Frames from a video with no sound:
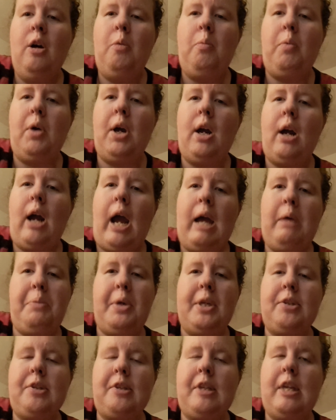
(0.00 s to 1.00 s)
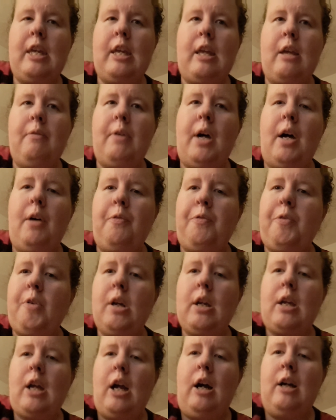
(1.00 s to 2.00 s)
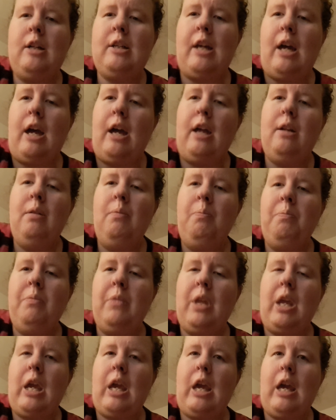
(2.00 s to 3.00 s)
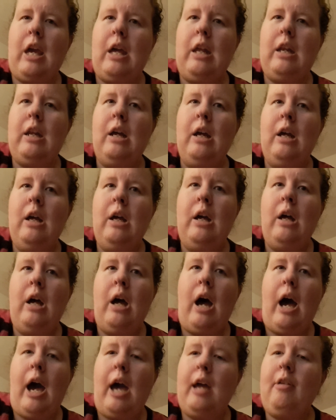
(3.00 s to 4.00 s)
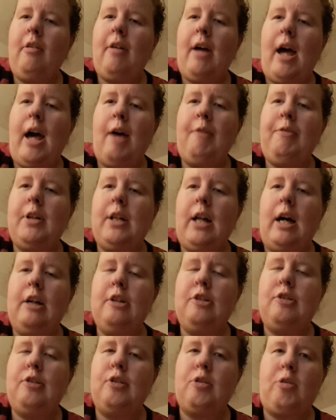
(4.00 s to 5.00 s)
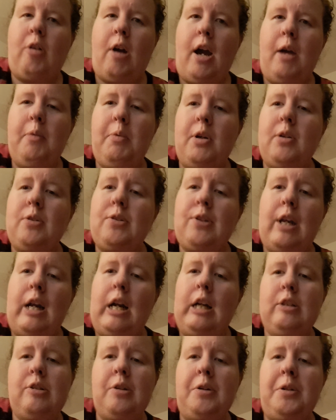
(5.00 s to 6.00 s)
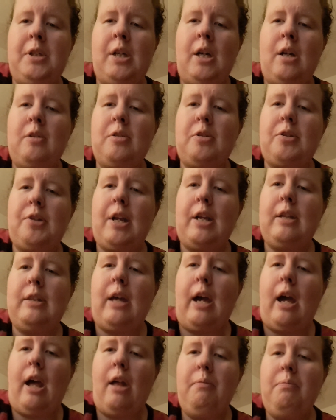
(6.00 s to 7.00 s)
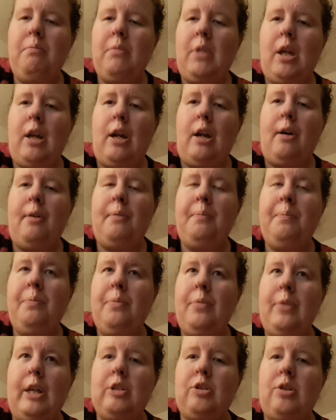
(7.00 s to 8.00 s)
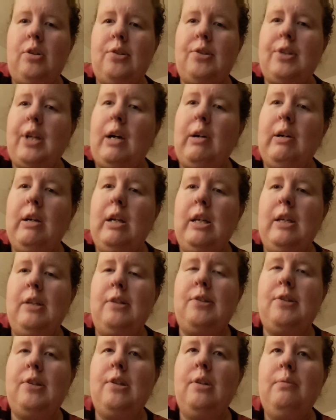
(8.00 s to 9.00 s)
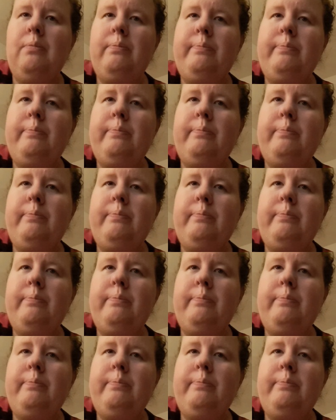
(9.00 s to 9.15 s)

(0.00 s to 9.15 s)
where I basically give out free content and I don't have a lot of subscribers. And I totally understand that, you know, that's just how it is.